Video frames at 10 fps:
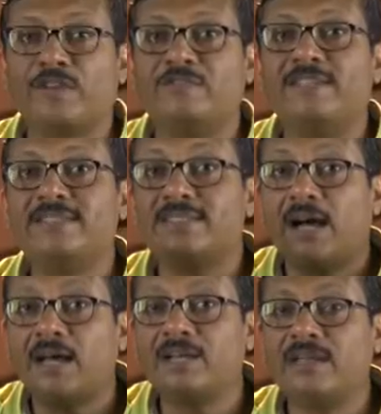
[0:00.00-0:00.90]
evidence
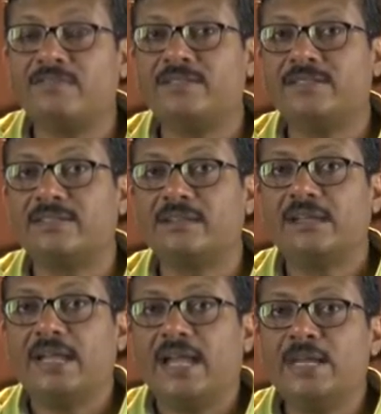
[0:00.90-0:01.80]
are relevant.
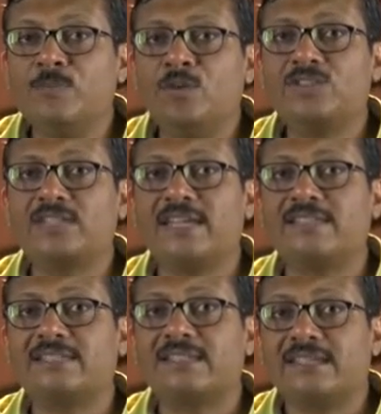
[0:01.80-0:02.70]
In most
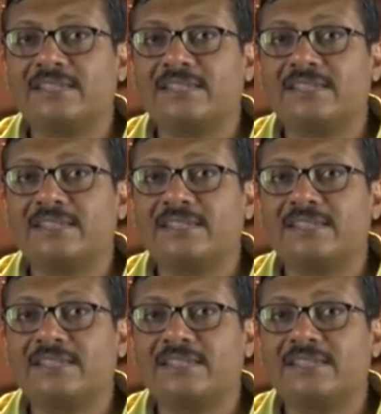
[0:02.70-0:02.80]
cases,